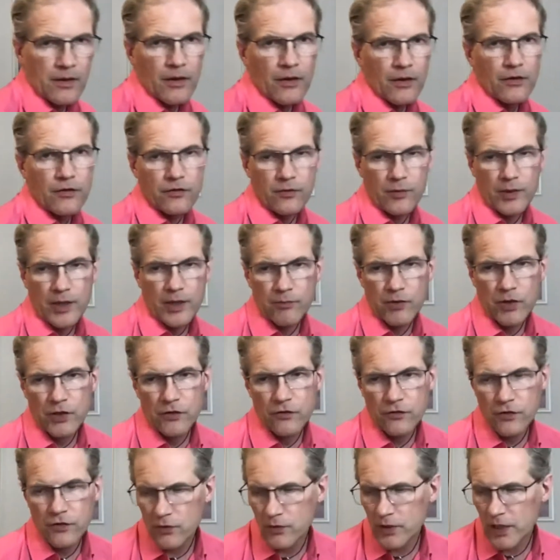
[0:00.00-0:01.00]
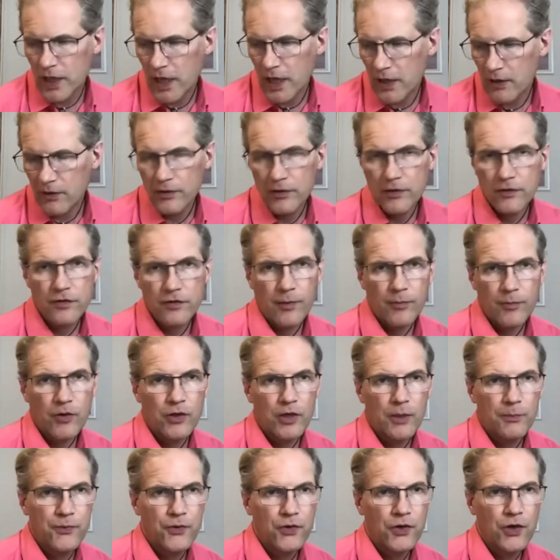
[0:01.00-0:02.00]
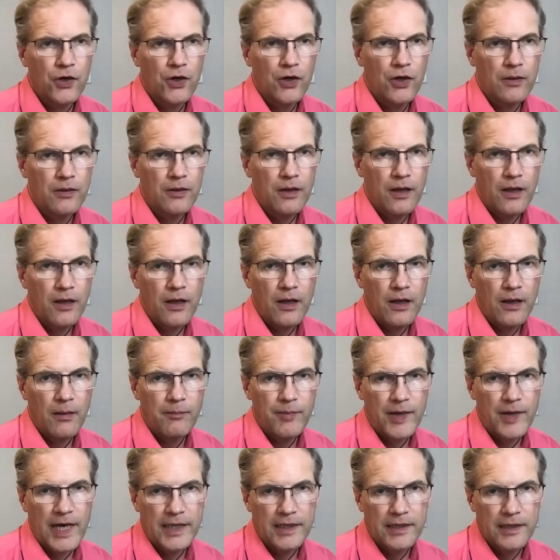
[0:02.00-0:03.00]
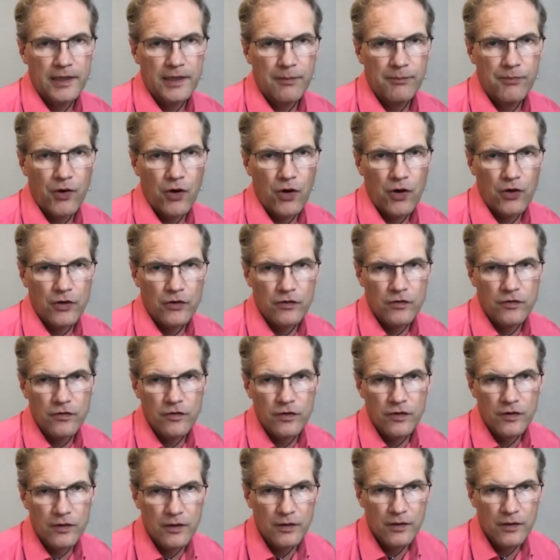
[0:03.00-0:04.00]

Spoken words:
So what I'm going to do now is I'm going to put on Band in a Box.